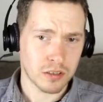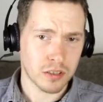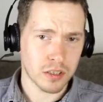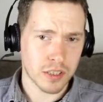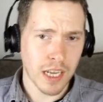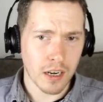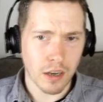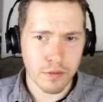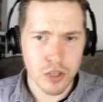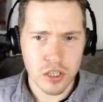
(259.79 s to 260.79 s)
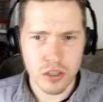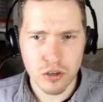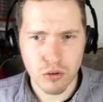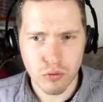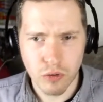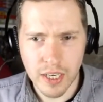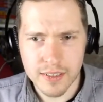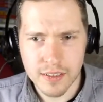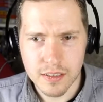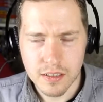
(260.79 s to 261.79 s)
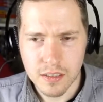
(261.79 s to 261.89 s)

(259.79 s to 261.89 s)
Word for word: Turn that off, Jesus Christ.